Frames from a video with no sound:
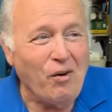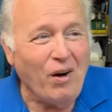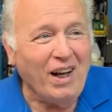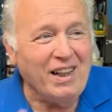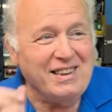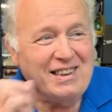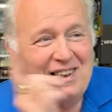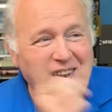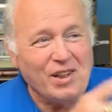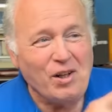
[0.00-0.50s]
I
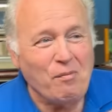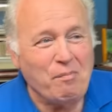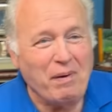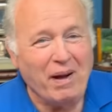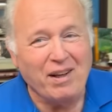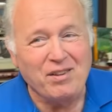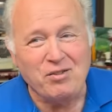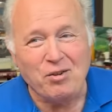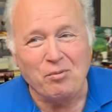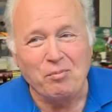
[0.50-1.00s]
watch it in the
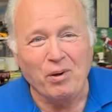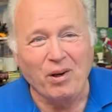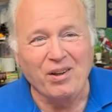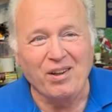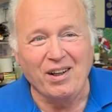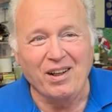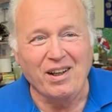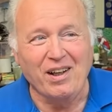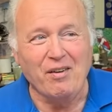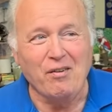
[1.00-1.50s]
bedroom or the
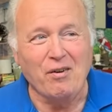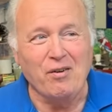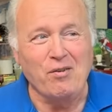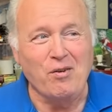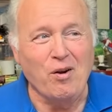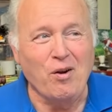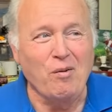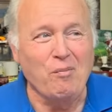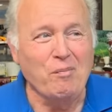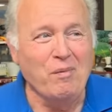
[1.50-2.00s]
living
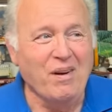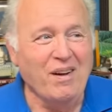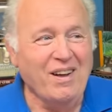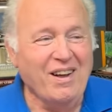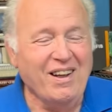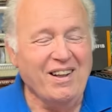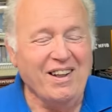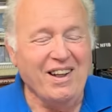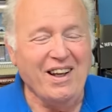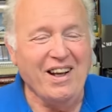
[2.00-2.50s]
room,
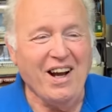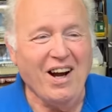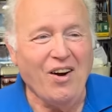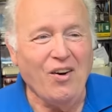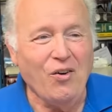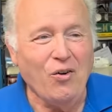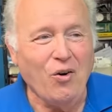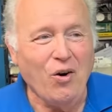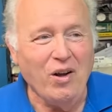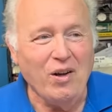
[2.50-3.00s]
you
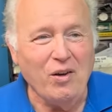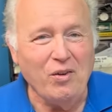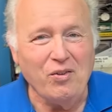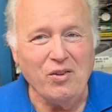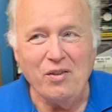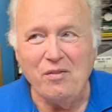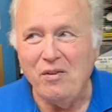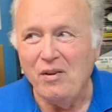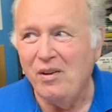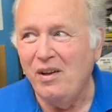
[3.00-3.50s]
know. And there's
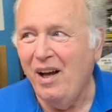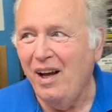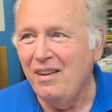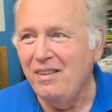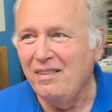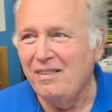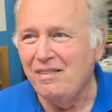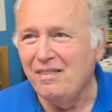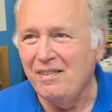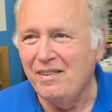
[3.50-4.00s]
even I,
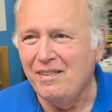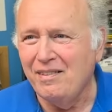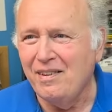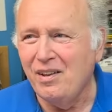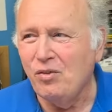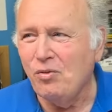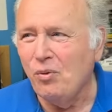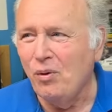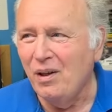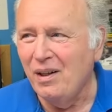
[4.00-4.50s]

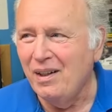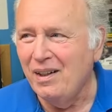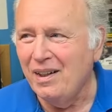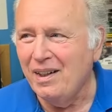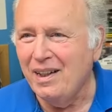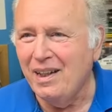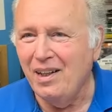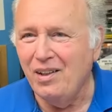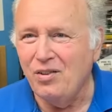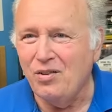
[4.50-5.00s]
there's one in the
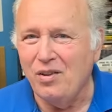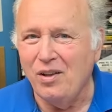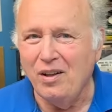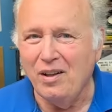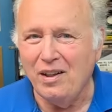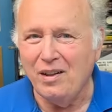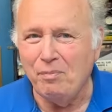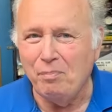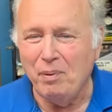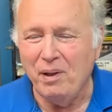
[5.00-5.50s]
kid in
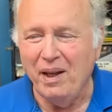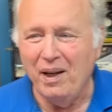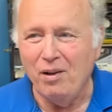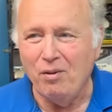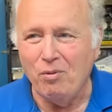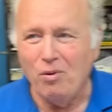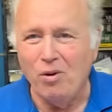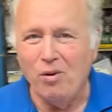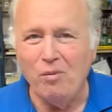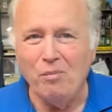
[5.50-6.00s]
the
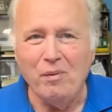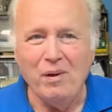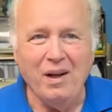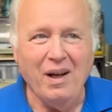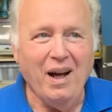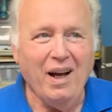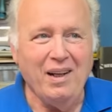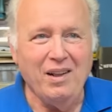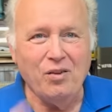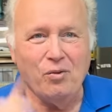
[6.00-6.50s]
playroom,
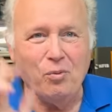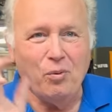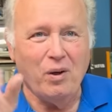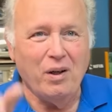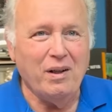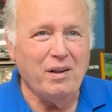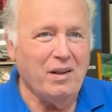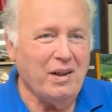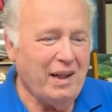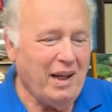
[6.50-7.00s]
and there's
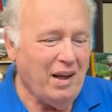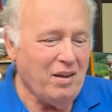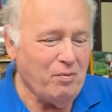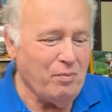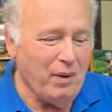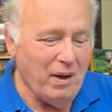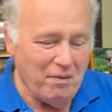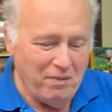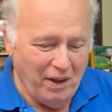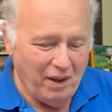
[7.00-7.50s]
one in the guest.
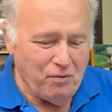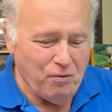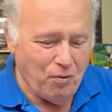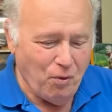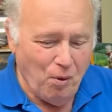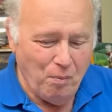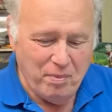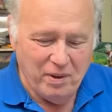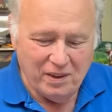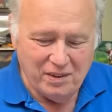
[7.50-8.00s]
We have like
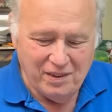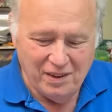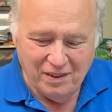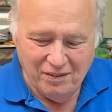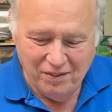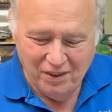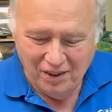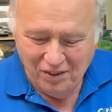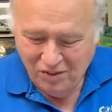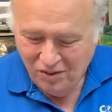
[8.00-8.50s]
four big
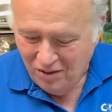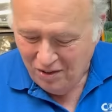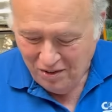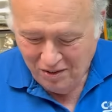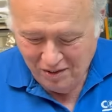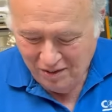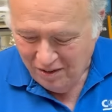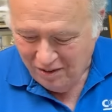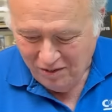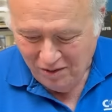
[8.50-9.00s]
TVs, so oh,
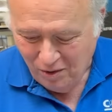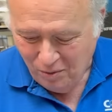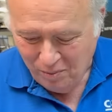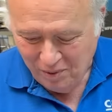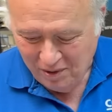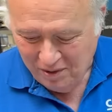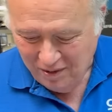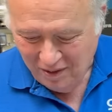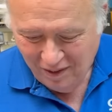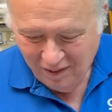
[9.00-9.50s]
okay. that's no
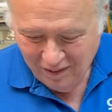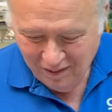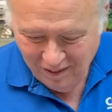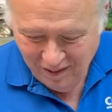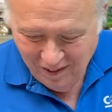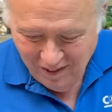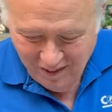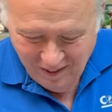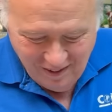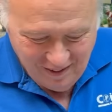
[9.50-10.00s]
big deal.
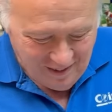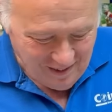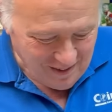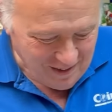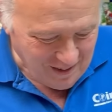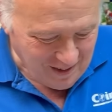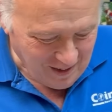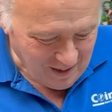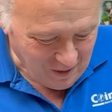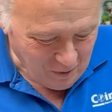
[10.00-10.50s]
No big deal.
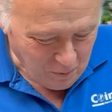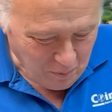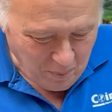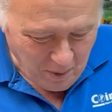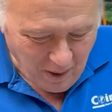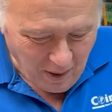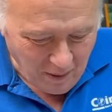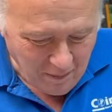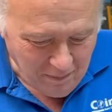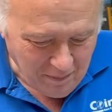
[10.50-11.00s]
You know,
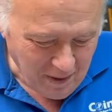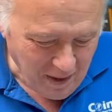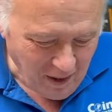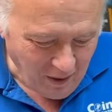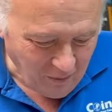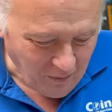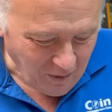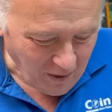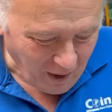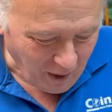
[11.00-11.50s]
but I, you
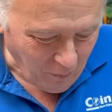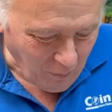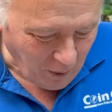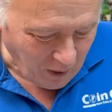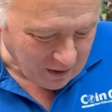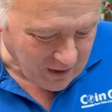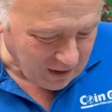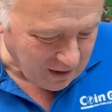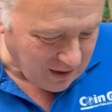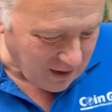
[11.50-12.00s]
know, I
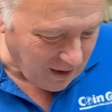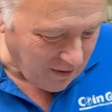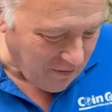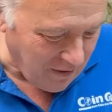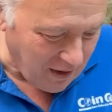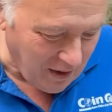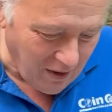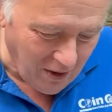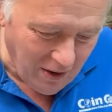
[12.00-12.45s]
watch the TV.